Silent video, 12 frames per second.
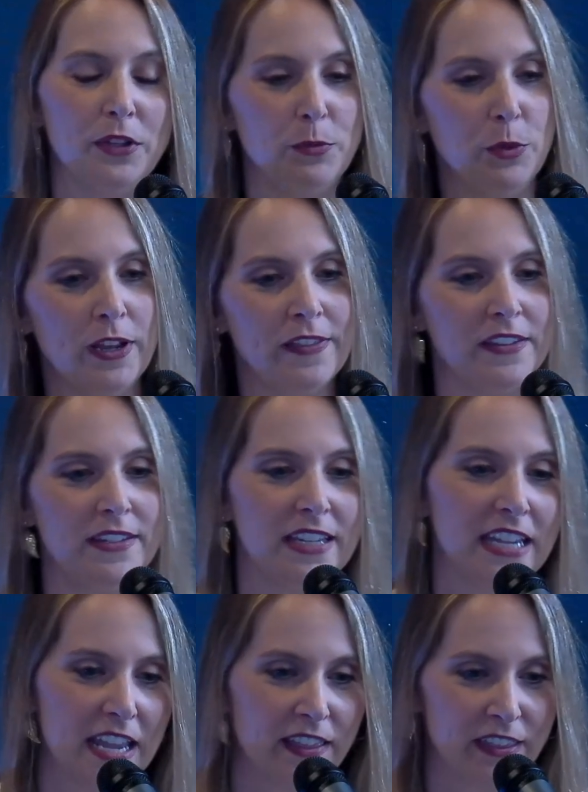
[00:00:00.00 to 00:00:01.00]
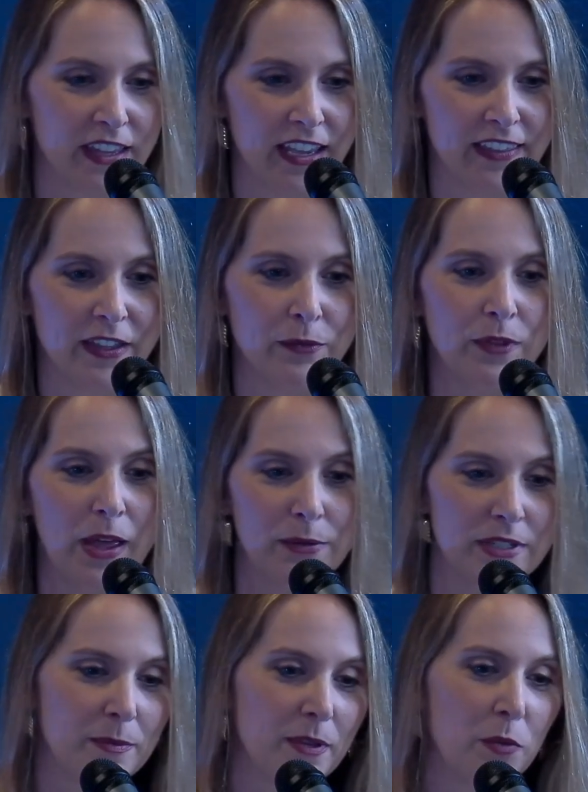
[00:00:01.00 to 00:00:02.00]
you bring in the singing thing, and that
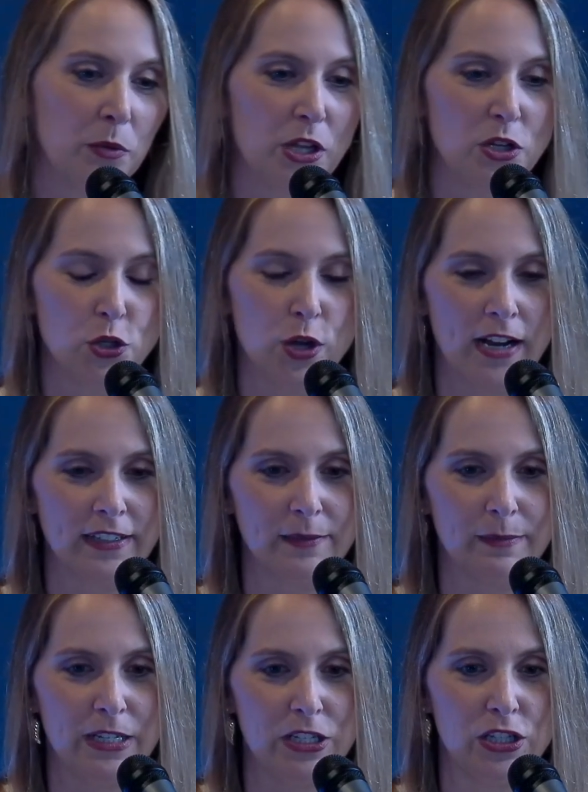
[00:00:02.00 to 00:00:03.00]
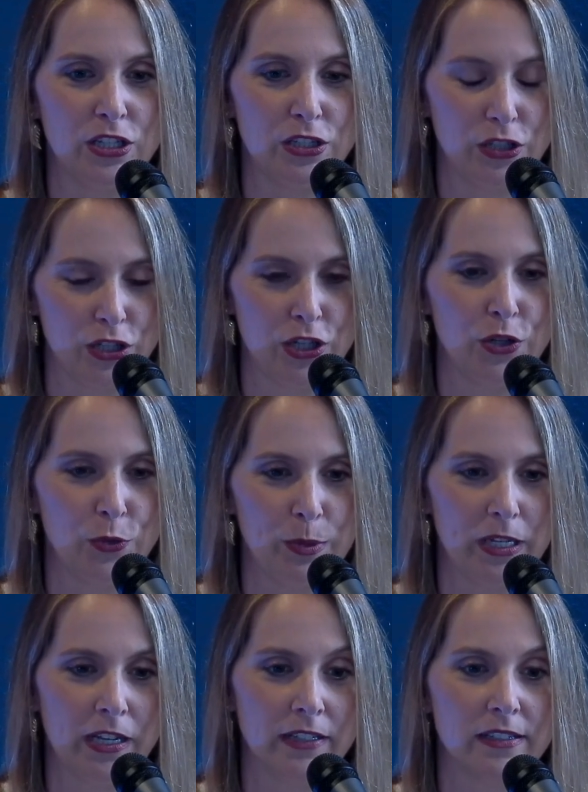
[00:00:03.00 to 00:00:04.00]
was something that really attracted me to you,
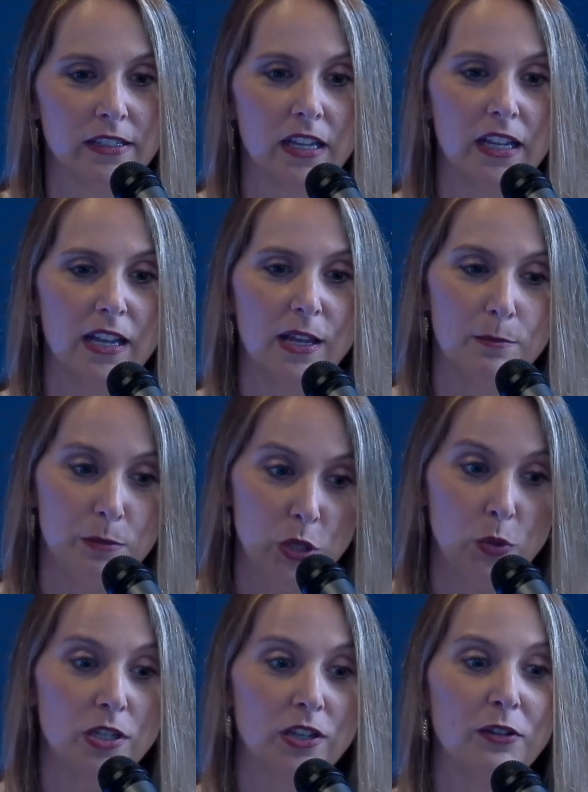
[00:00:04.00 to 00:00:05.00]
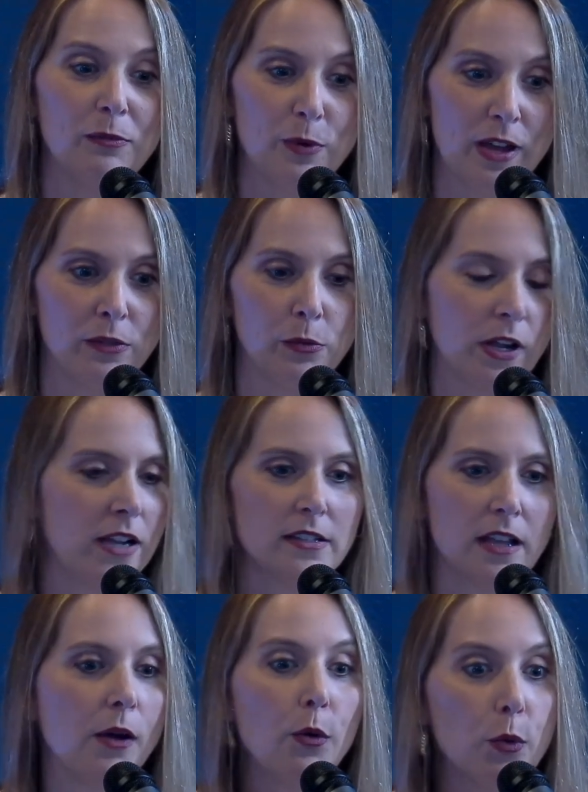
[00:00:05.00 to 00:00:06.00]
because musical breathwork, I was
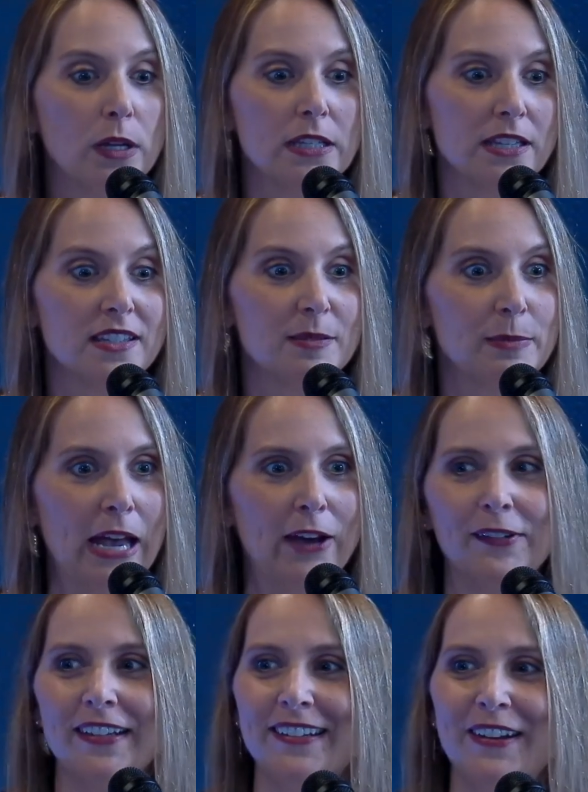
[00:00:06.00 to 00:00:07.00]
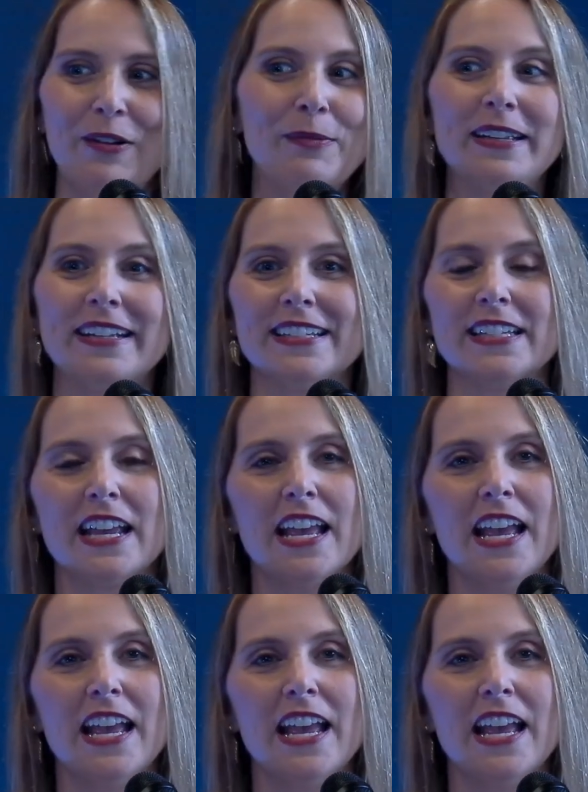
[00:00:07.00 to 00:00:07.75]
like, oh, what's this about? Because